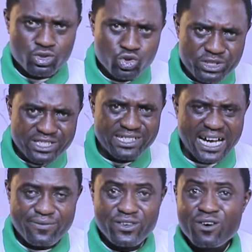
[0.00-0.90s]
you
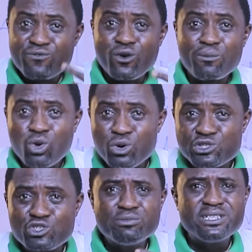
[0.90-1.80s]
derive from
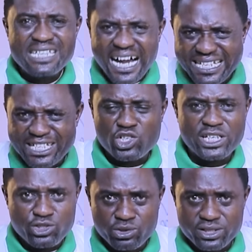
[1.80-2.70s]
consuming
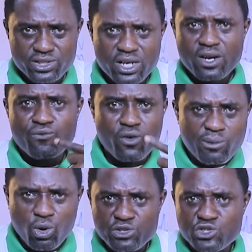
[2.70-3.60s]
additional units,
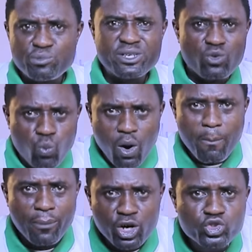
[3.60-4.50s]
from consuming
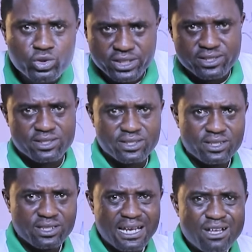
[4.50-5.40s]
one more unit.
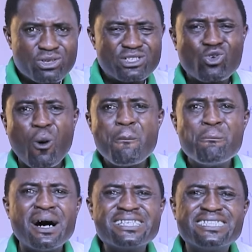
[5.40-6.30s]
That's what is called
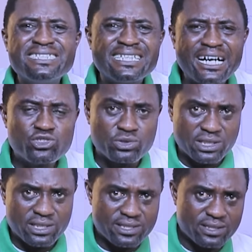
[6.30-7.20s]
marginal
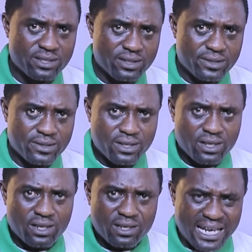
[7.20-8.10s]
utility.
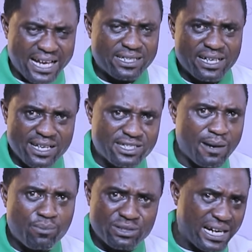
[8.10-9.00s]
Like the
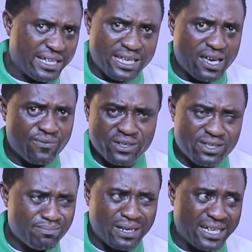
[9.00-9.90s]
example that I gave
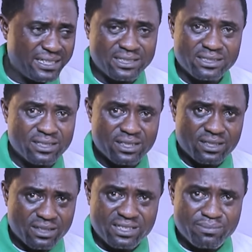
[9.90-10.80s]
in
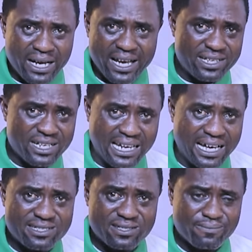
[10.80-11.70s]
the Miami
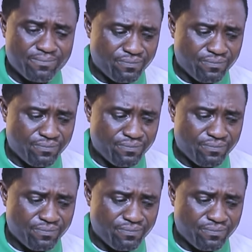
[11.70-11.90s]
class,